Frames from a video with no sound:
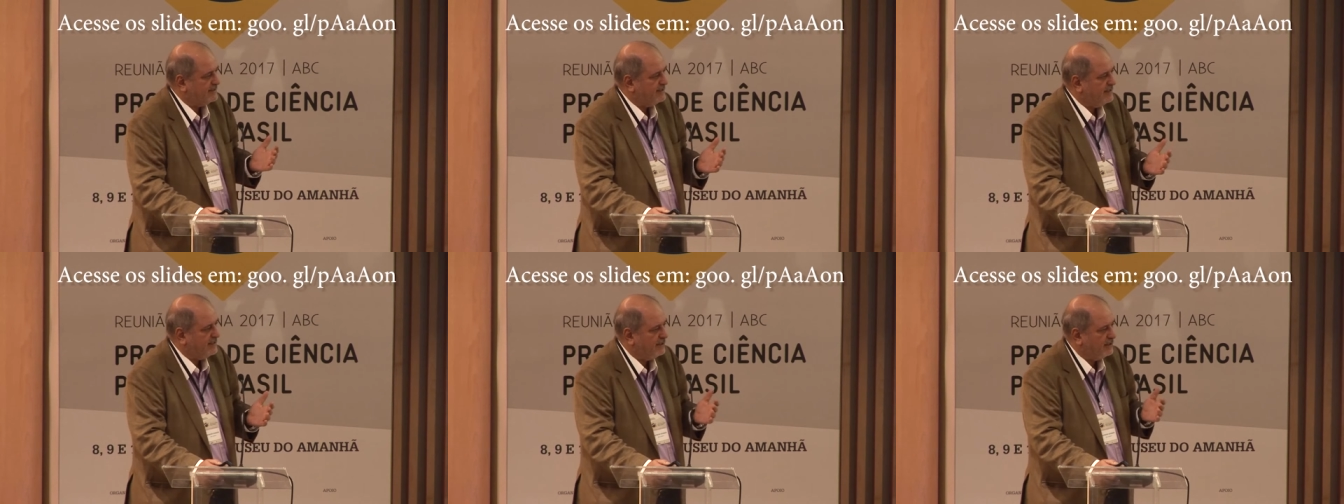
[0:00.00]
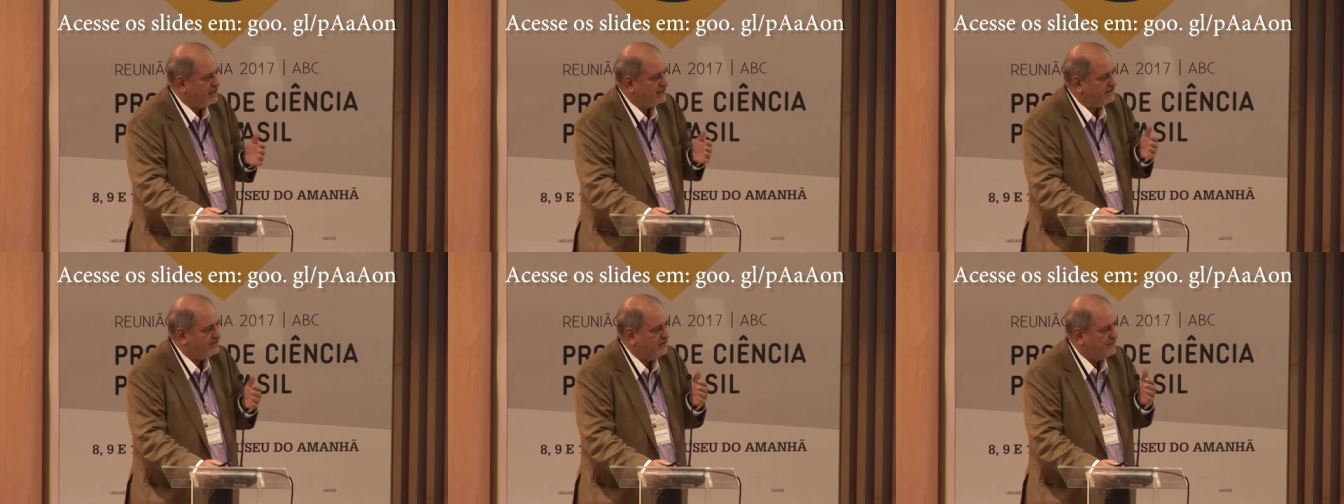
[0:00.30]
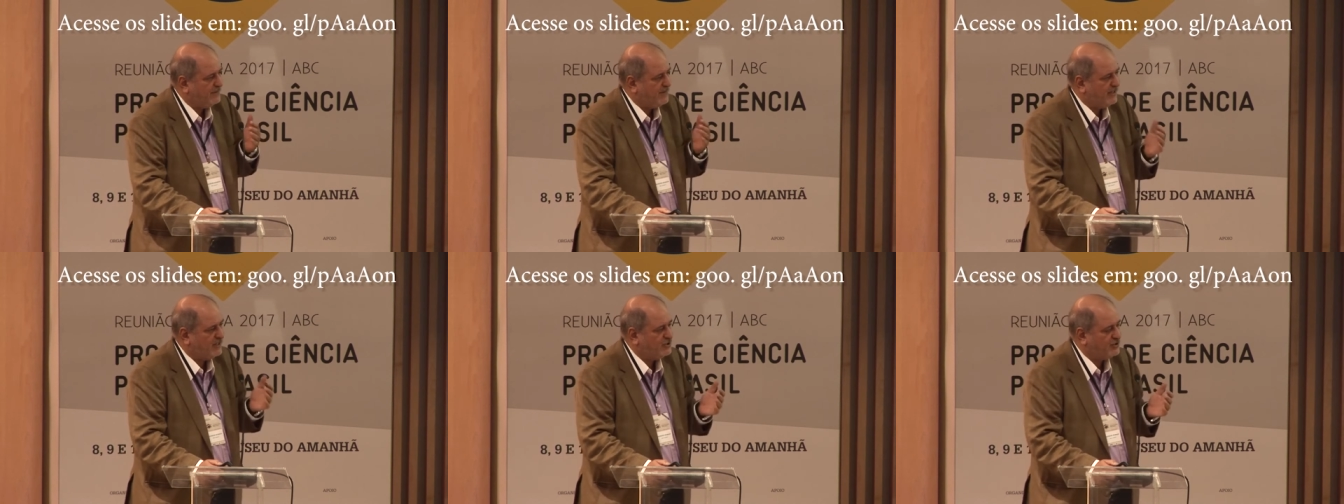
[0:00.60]
think a lot of
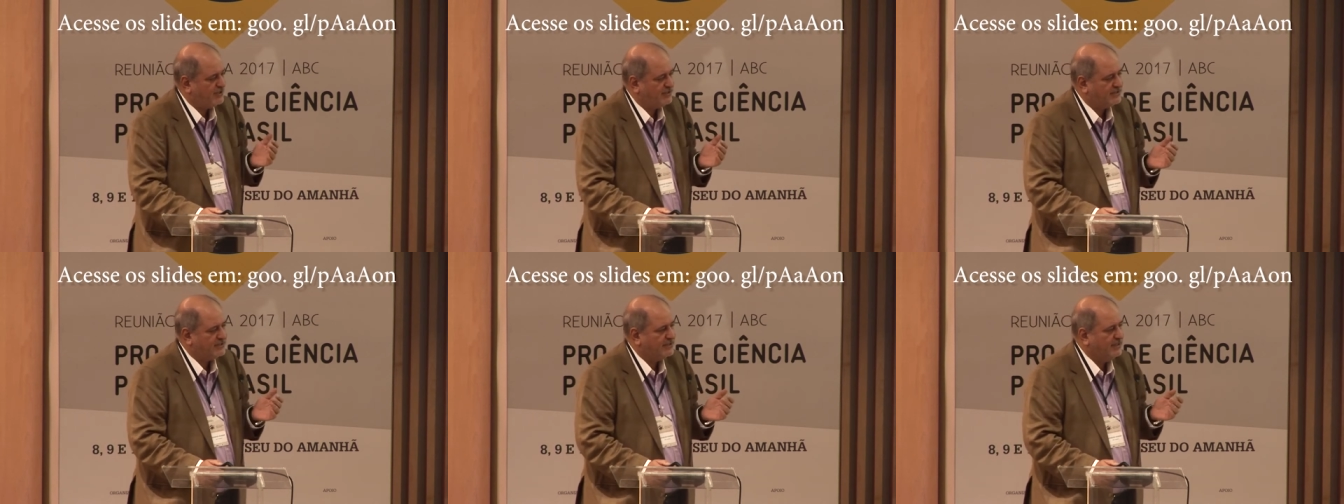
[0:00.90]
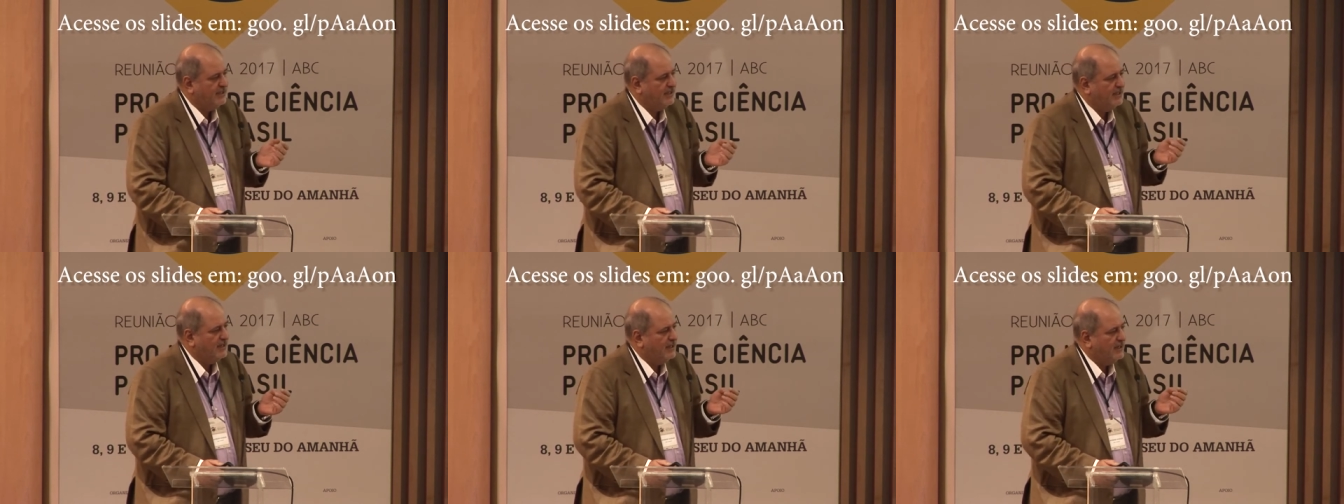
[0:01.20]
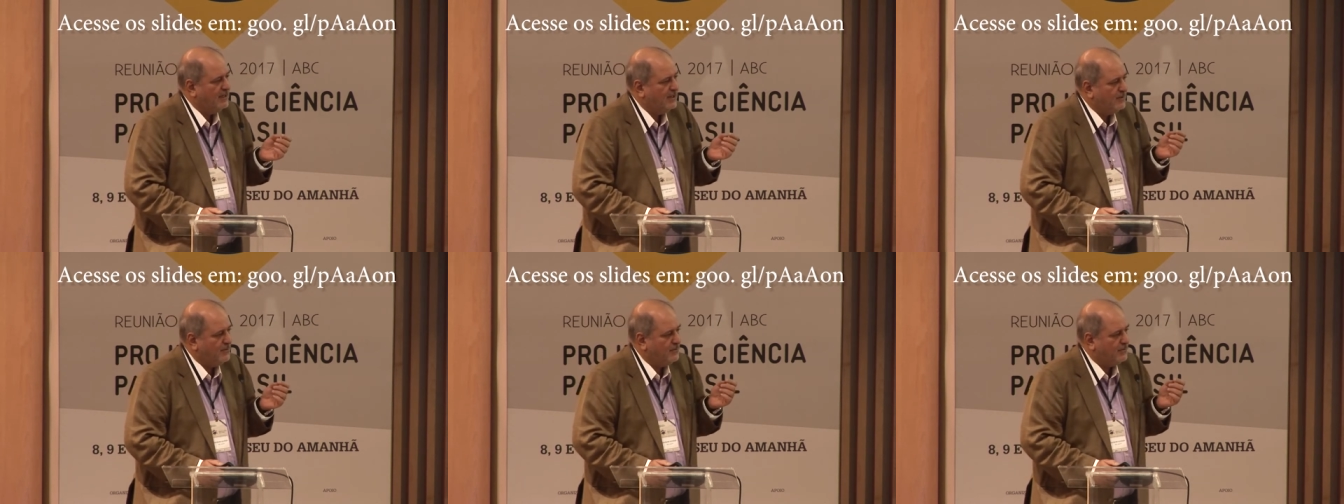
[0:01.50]
the patients
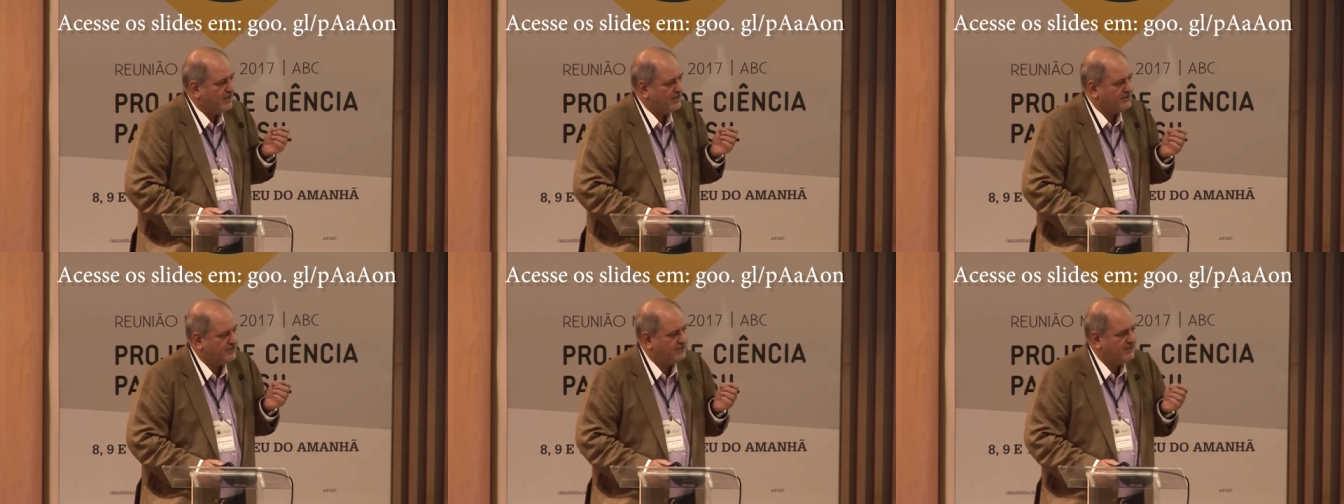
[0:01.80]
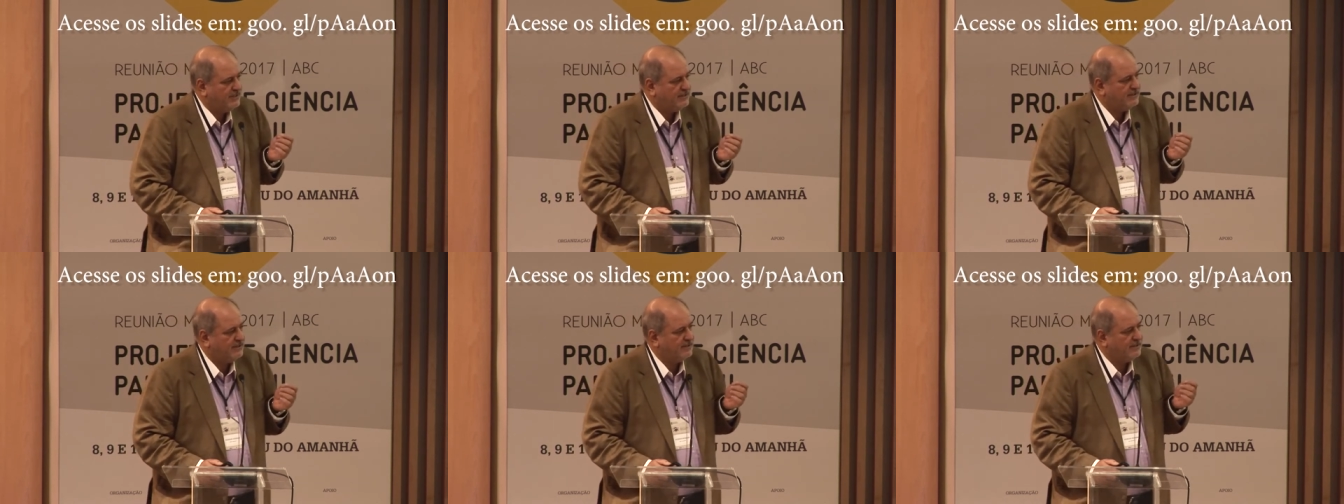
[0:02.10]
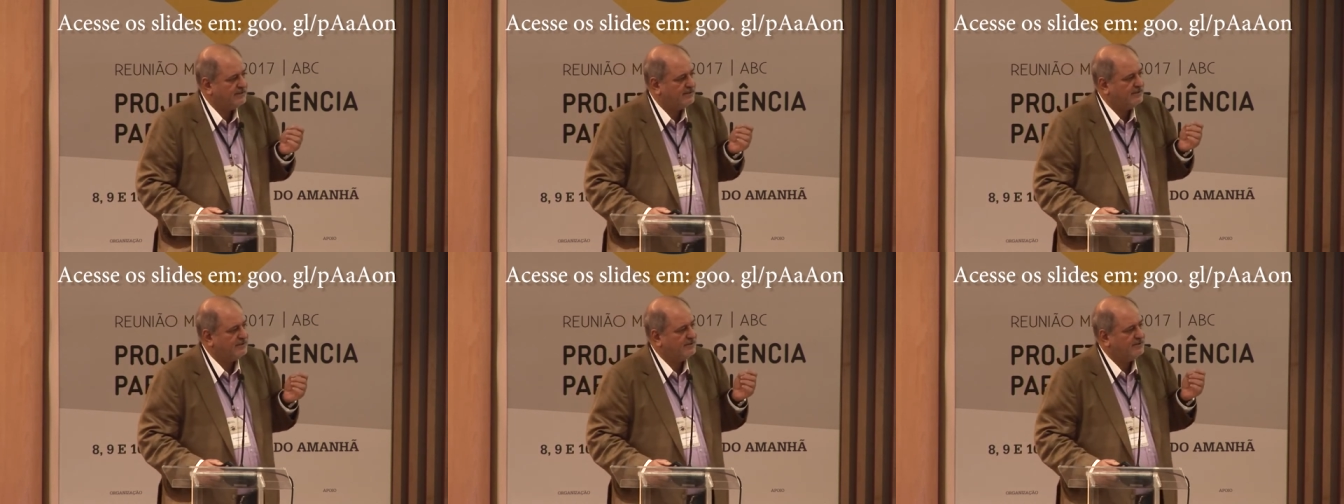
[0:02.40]
who are
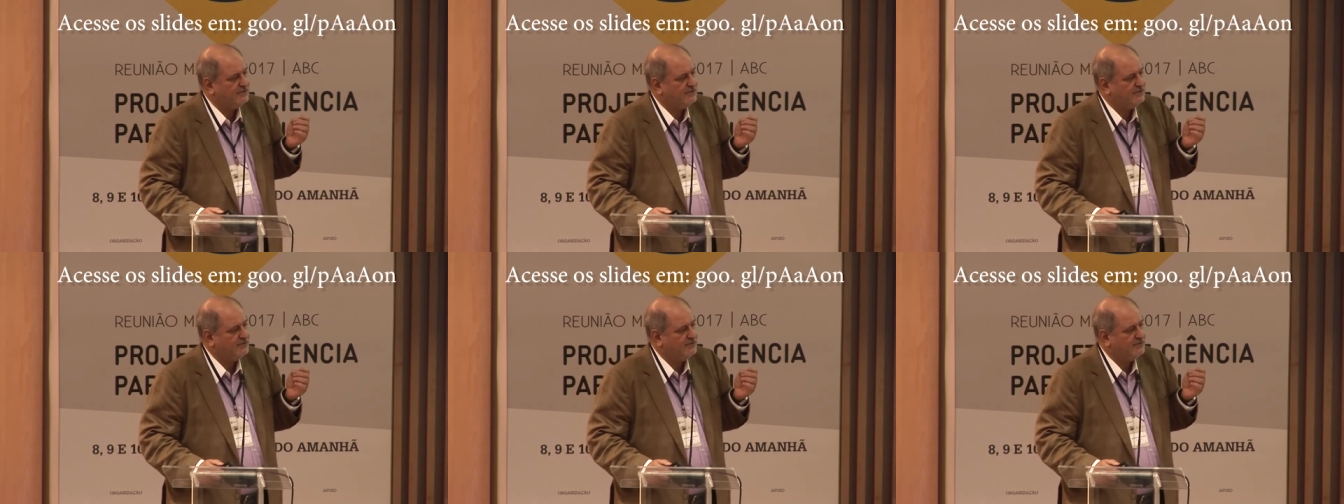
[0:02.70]
treated